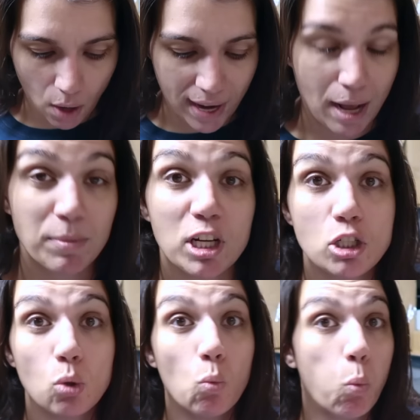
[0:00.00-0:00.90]
All right, I'm gonna
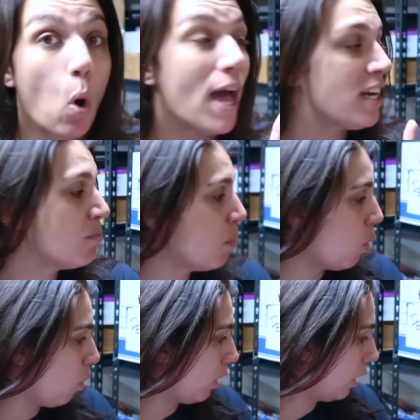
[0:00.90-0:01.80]
do one
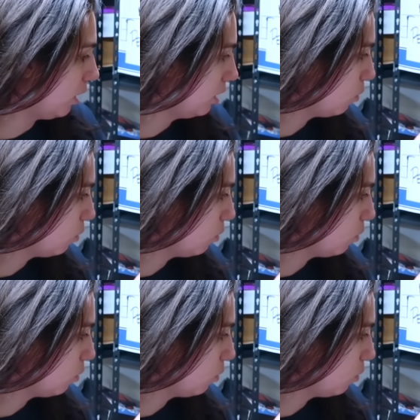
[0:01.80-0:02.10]
more,